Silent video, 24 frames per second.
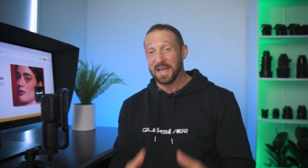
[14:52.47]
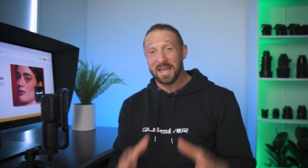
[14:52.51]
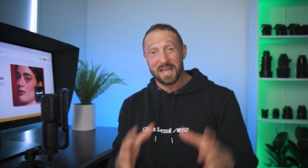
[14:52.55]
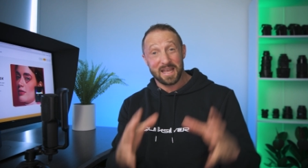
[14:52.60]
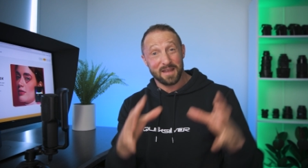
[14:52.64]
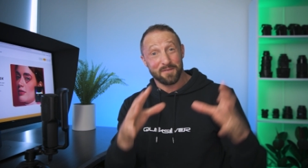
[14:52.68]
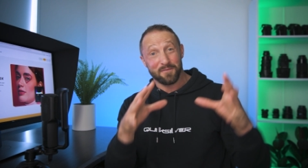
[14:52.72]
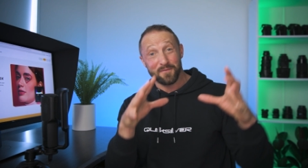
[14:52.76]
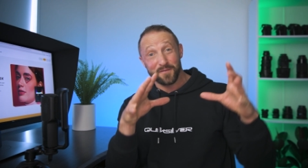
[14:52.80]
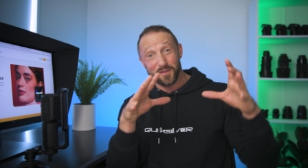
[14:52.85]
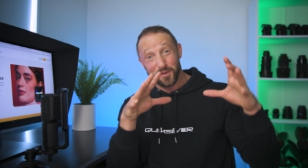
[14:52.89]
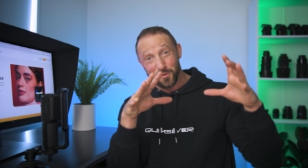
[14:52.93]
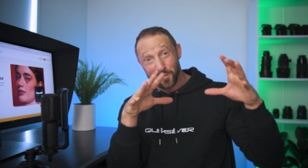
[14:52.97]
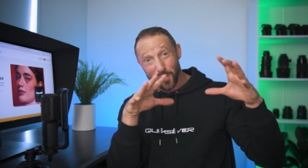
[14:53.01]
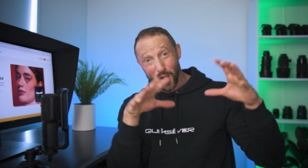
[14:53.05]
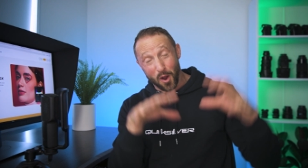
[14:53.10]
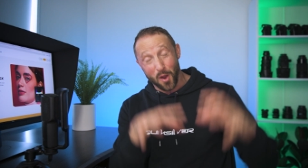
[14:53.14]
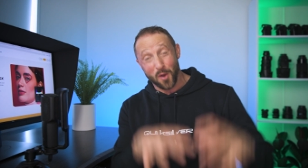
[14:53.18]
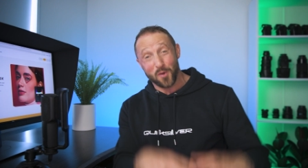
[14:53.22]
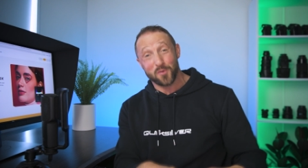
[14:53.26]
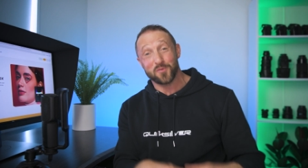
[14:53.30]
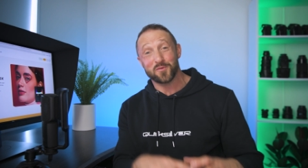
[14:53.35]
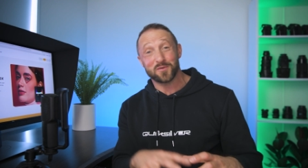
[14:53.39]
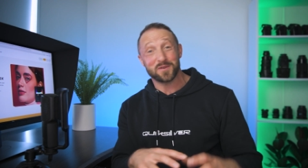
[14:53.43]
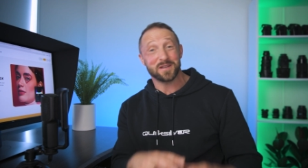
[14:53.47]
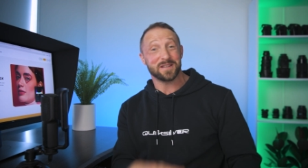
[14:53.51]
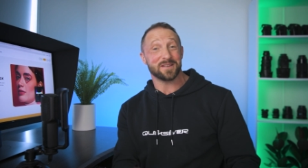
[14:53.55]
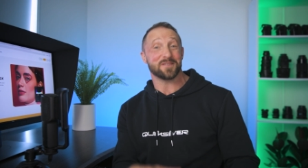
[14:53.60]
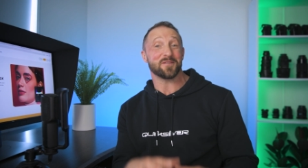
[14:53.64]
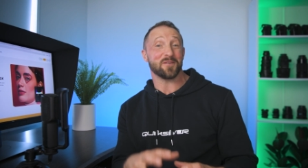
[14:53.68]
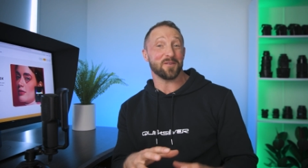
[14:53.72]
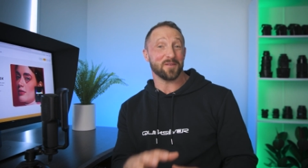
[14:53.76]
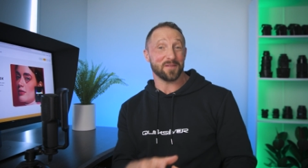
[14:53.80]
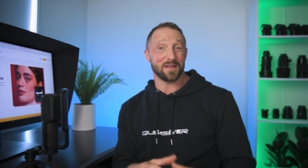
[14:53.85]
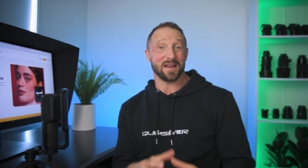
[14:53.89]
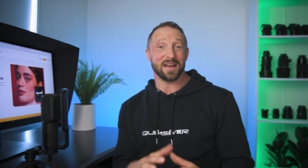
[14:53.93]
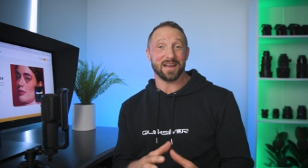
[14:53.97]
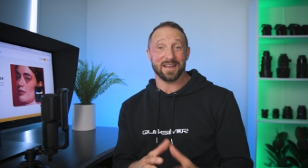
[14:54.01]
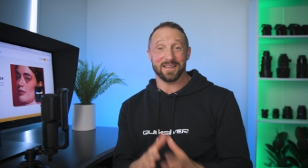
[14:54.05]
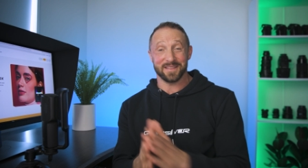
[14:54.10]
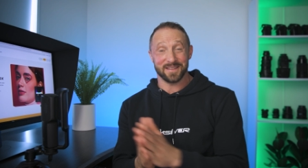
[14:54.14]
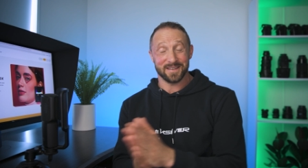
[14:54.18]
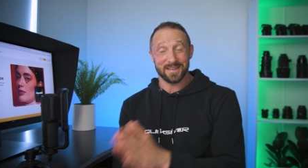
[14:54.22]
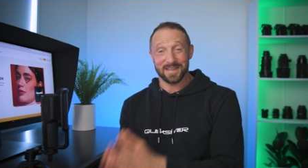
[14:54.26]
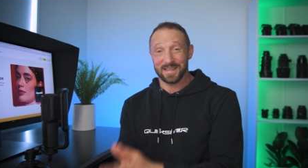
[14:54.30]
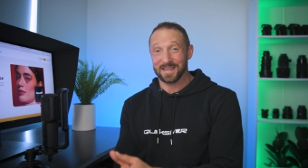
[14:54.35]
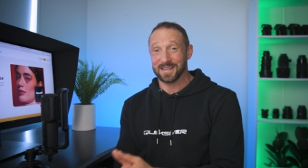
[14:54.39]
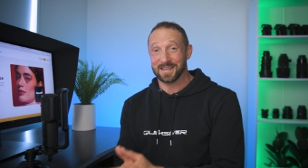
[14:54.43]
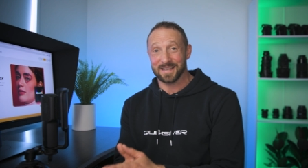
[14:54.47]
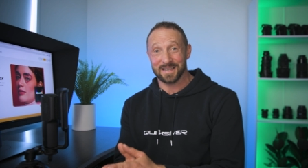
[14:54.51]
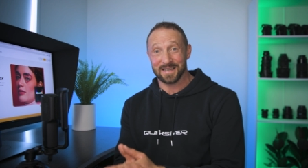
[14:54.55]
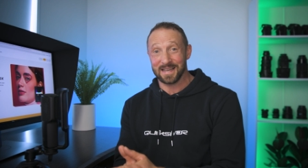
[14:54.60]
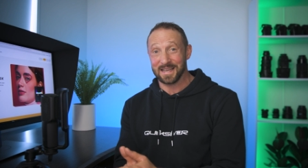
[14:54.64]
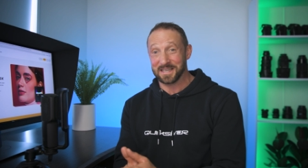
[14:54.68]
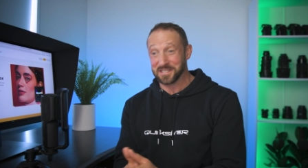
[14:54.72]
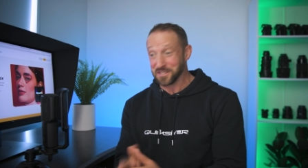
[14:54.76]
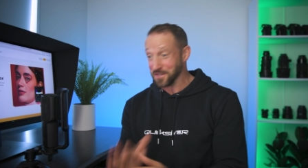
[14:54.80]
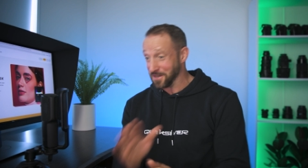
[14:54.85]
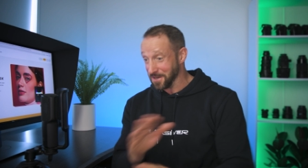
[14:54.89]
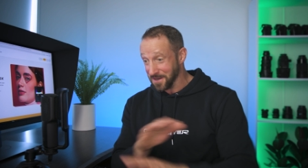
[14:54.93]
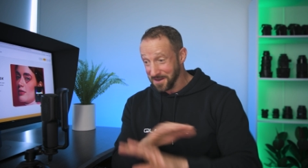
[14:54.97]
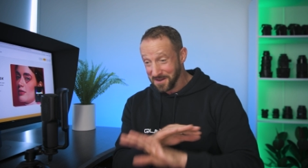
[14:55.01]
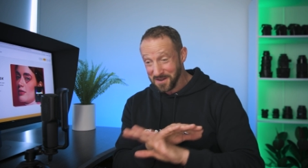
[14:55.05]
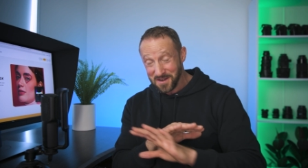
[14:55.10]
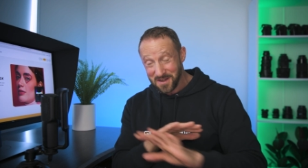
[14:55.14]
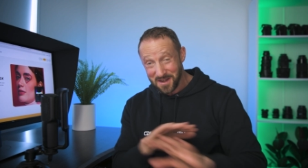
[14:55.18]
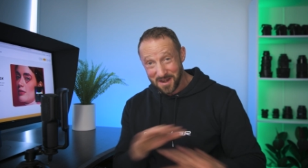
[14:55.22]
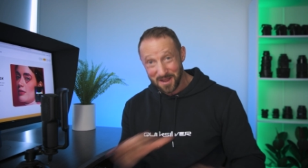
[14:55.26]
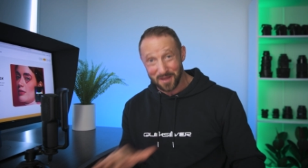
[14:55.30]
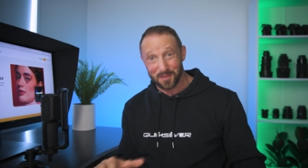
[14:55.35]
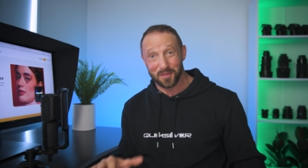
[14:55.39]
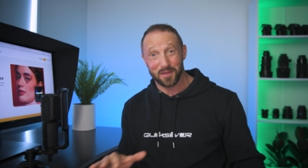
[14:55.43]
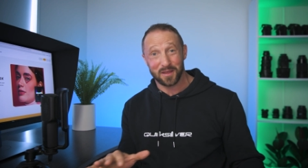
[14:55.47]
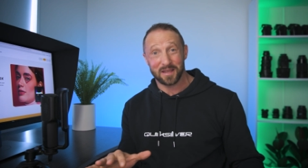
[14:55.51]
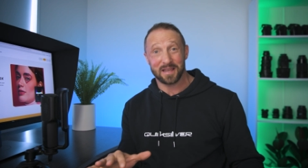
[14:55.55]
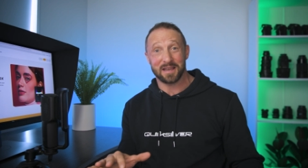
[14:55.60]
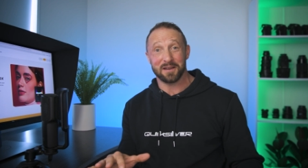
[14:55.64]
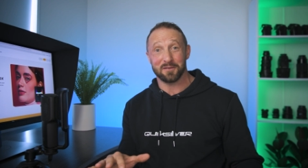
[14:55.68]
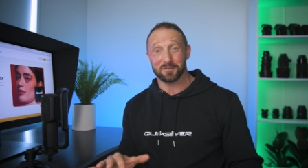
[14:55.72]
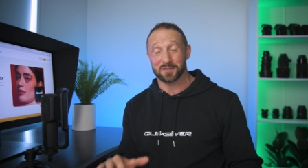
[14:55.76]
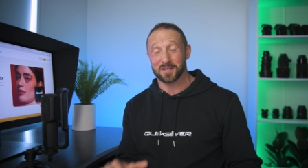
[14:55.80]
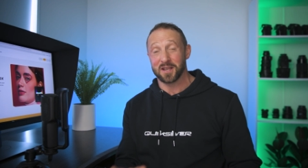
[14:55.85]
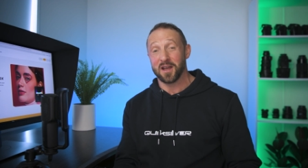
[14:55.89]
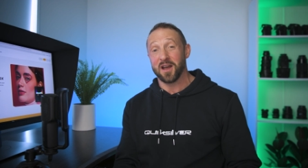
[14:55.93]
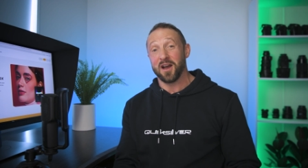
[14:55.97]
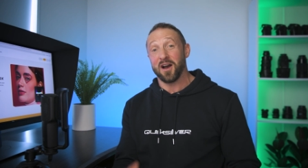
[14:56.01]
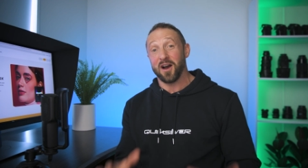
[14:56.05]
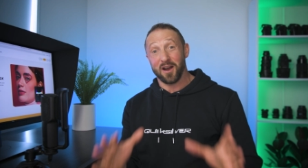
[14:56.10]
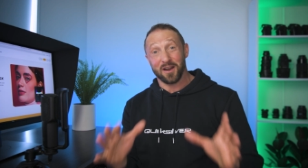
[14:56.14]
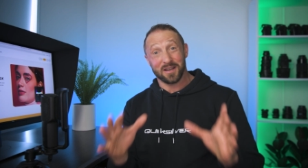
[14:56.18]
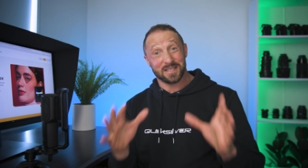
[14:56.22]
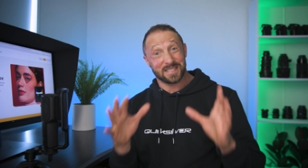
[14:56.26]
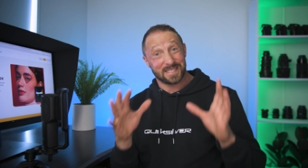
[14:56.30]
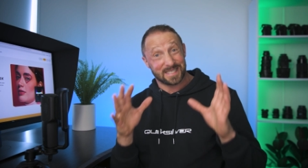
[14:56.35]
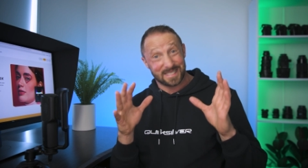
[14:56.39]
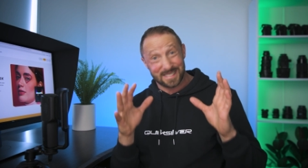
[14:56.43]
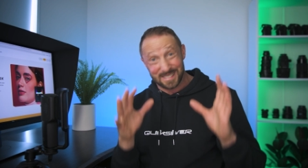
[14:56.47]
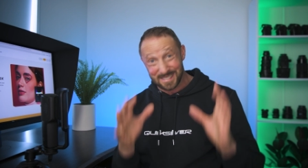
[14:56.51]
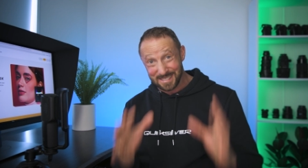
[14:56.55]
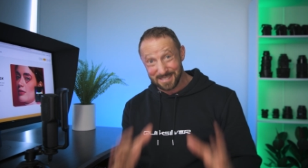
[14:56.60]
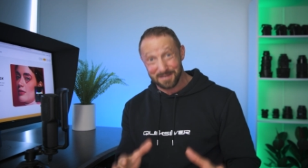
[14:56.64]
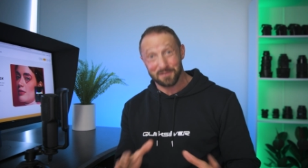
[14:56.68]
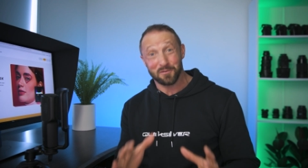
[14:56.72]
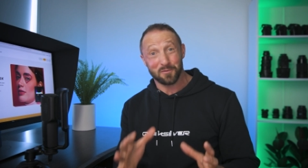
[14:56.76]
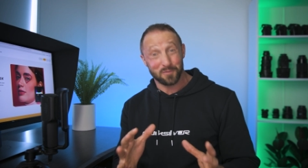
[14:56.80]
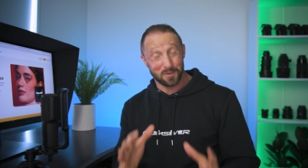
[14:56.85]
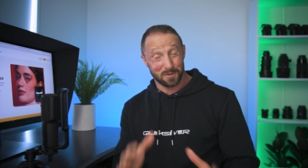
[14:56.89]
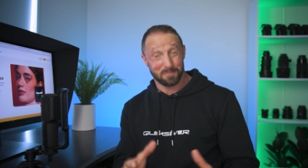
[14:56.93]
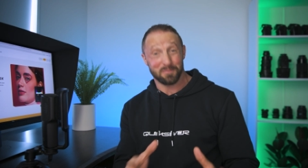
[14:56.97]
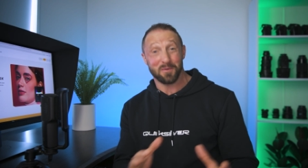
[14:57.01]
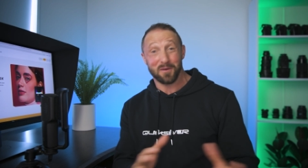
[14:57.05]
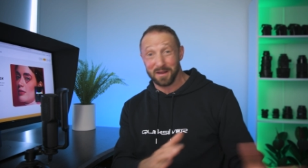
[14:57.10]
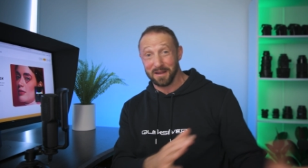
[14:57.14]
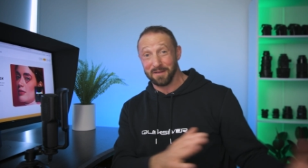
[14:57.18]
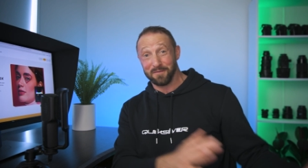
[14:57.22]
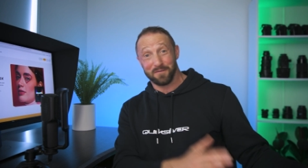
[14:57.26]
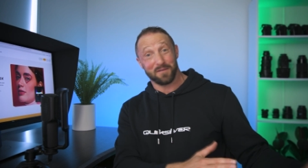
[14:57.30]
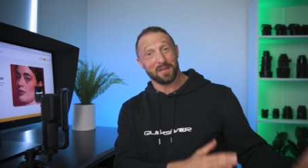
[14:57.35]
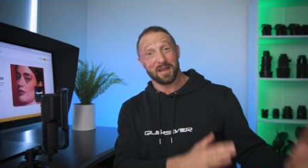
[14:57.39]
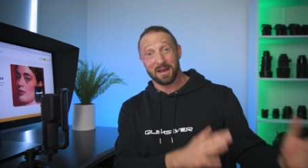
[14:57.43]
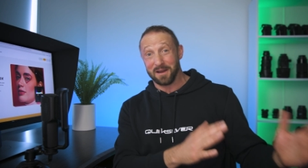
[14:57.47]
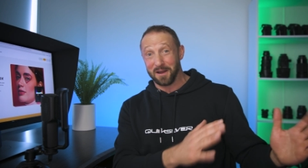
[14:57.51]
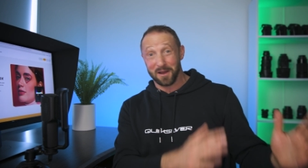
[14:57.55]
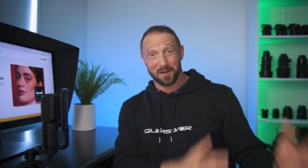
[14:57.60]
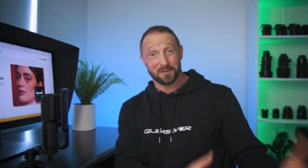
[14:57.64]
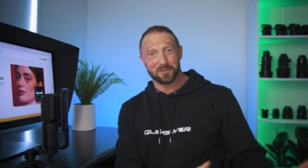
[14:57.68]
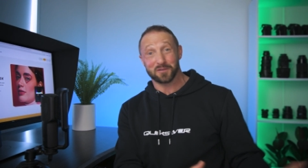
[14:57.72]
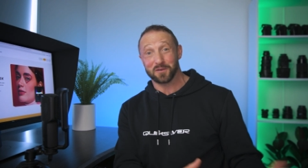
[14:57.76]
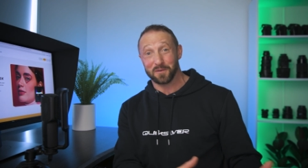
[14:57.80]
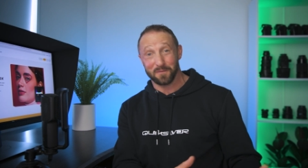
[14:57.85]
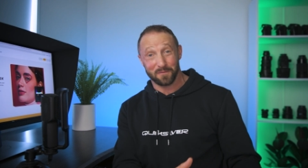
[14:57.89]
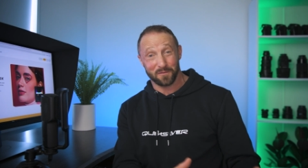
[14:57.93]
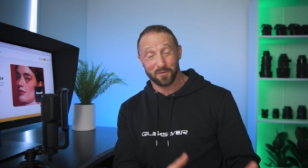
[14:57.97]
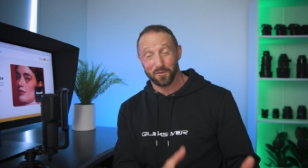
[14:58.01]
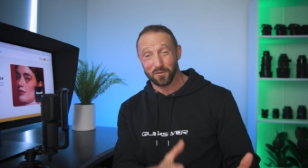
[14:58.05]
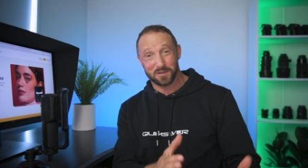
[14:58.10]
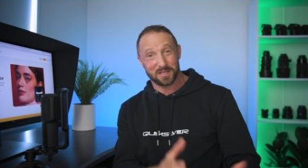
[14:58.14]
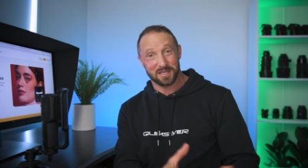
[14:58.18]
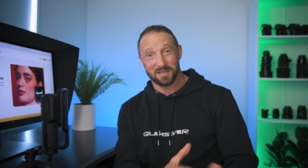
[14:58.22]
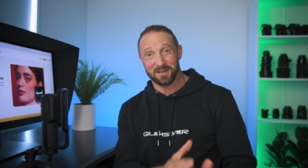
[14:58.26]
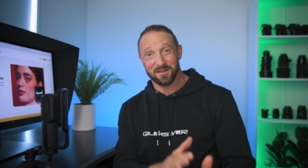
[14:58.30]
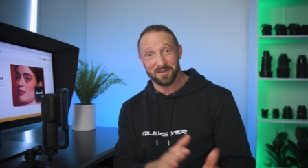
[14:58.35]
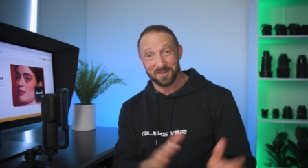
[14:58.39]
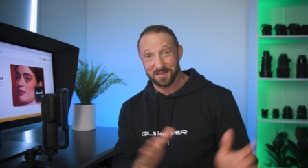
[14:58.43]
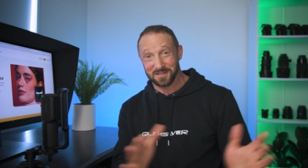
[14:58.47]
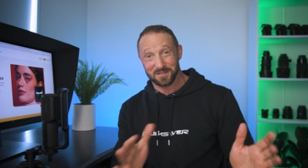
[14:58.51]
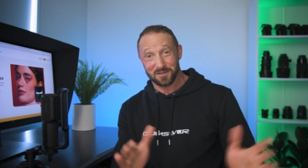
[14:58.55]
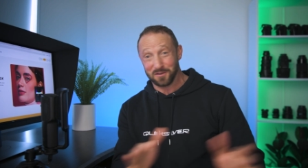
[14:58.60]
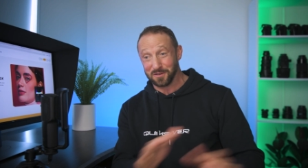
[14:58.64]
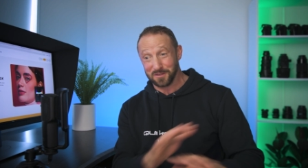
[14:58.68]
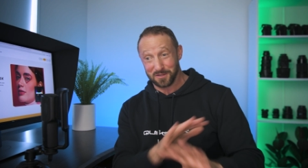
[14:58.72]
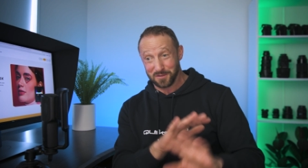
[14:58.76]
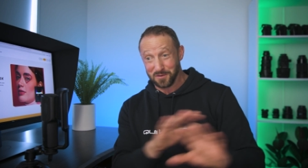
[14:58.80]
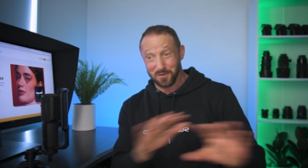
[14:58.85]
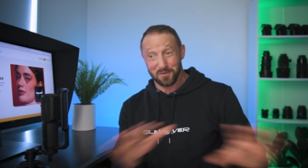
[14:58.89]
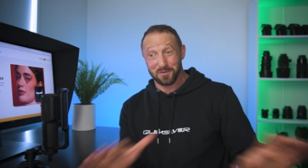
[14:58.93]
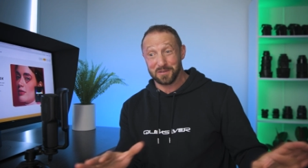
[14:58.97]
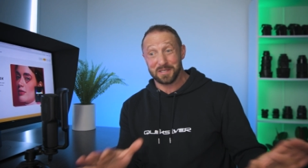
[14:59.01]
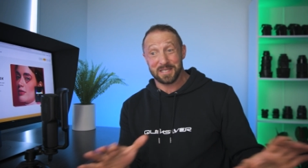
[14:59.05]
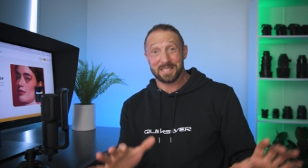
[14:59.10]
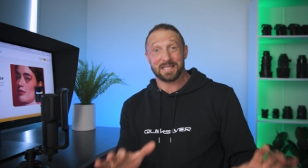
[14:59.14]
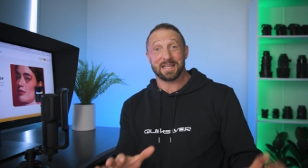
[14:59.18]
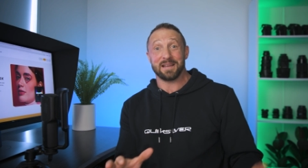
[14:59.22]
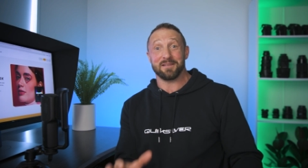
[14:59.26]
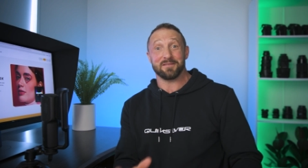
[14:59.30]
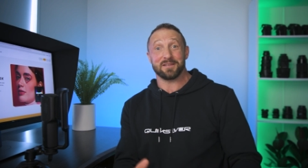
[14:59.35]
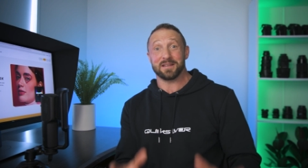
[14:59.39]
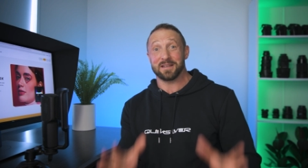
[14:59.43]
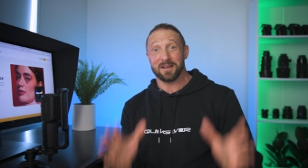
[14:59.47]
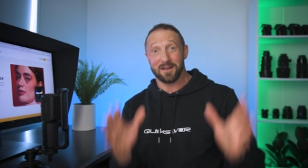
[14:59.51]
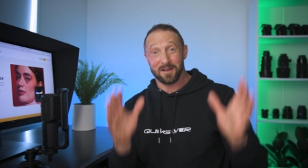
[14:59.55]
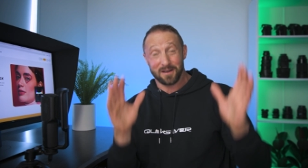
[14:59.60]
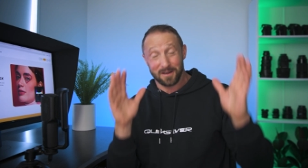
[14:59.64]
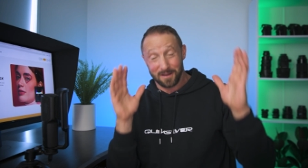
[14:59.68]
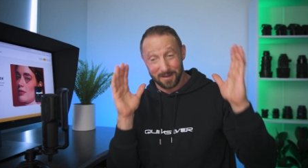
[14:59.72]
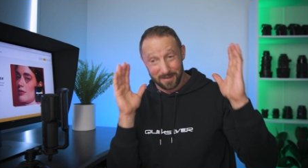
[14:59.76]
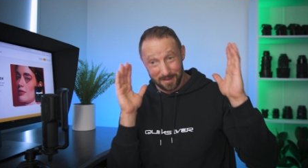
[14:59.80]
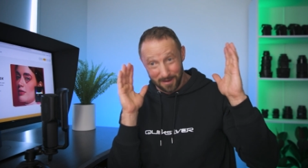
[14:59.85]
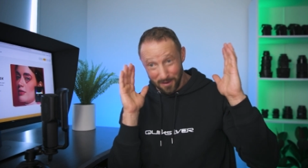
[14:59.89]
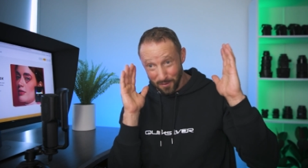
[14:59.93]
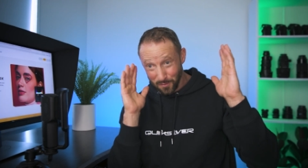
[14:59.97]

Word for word: If you only got that in the Nik collection and nothing else, I still would buy it for that $149 not discounted. I like